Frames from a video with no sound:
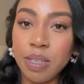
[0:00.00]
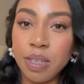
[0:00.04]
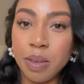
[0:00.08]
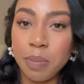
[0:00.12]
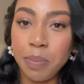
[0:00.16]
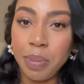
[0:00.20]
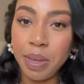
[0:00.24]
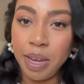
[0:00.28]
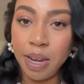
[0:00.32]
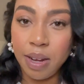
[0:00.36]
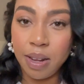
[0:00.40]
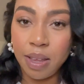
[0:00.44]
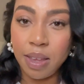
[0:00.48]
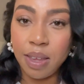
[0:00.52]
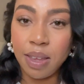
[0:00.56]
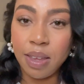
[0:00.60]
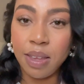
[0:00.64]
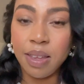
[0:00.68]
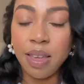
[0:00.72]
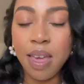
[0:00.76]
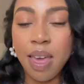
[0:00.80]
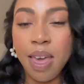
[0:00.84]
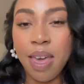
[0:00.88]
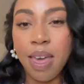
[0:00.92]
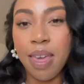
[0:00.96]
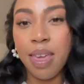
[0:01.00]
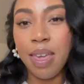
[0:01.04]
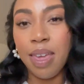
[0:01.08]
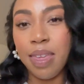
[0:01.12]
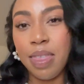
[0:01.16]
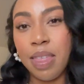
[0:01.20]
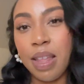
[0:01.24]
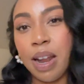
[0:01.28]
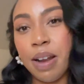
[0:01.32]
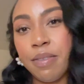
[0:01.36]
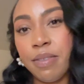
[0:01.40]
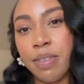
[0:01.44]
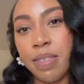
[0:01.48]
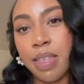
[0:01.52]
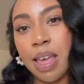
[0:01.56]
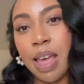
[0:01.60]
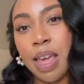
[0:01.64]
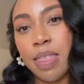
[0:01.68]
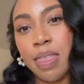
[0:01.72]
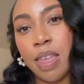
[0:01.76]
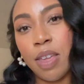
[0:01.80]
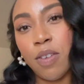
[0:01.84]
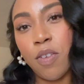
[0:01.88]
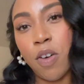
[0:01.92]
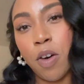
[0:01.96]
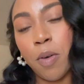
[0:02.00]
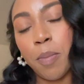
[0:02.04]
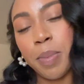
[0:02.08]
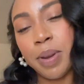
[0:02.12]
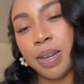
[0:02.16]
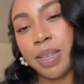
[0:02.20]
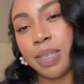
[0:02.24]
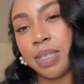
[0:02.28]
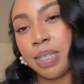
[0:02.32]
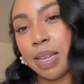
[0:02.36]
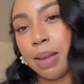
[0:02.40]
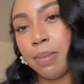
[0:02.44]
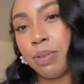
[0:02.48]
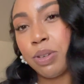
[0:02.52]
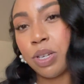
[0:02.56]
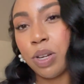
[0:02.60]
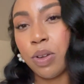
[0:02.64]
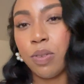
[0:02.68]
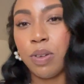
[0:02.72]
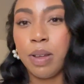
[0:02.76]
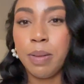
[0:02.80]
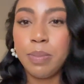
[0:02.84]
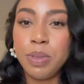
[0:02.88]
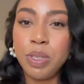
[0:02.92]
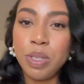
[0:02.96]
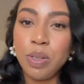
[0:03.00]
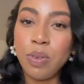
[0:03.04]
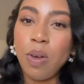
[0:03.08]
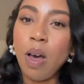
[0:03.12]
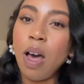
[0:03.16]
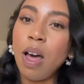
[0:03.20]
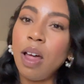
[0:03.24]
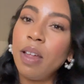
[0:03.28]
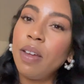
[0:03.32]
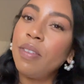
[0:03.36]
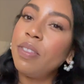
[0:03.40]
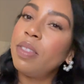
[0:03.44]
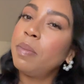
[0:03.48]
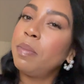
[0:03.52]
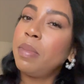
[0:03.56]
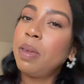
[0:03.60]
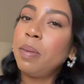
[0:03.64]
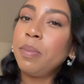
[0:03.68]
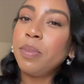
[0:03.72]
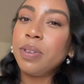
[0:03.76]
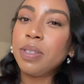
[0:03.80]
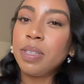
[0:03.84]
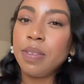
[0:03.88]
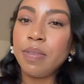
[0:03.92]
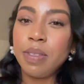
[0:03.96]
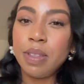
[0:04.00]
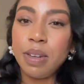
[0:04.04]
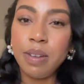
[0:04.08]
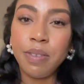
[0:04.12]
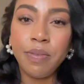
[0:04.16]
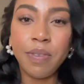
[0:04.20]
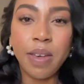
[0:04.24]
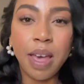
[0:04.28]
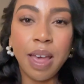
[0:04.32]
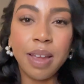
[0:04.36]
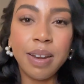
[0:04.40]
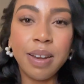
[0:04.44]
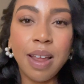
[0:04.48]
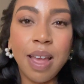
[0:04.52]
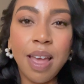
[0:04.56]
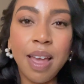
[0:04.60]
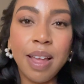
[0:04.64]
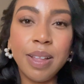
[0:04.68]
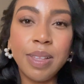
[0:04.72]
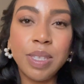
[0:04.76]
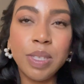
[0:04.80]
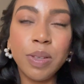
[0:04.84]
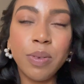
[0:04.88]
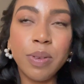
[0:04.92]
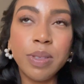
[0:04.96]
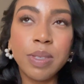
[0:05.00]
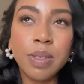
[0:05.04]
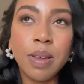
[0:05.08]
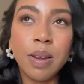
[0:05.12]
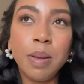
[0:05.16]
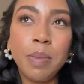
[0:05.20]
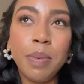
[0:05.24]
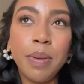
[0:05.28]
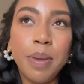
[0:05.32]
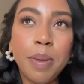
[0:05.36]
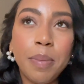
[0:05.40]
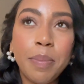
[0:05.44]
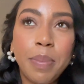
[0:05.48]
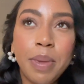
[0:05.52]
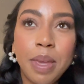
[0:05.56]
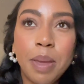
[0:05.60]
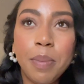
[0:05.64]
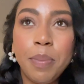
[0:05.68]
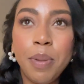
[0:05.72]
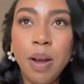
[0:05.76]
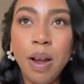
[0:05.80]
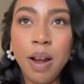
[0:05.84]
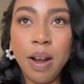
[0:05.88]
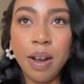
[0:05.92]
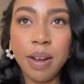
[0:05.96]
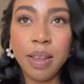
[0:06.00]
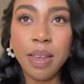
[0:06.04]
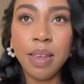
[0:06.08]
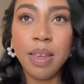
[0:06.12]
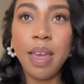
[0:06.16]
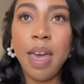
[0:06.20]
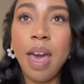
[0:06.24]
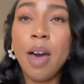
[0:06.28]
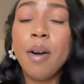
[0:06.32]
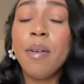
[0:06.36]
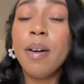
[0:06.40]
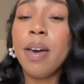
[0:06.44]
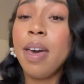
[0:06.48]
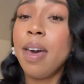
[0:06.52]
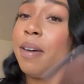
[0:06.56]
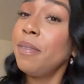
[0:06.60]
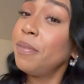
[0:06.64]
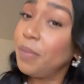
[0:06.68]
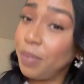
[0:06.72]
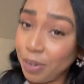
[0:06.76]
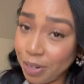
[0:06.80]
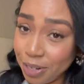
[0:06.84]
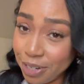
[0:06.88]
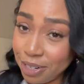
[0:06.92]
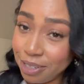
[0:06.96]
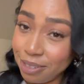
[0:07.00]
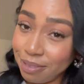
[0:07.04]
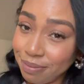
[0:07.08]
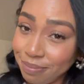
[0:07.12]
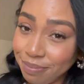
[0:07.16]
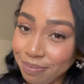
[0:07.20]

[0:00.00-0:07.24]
competing. And then after that, they open the step show up to all of the members of the Divine Nine. So it's gonna be a big party. However,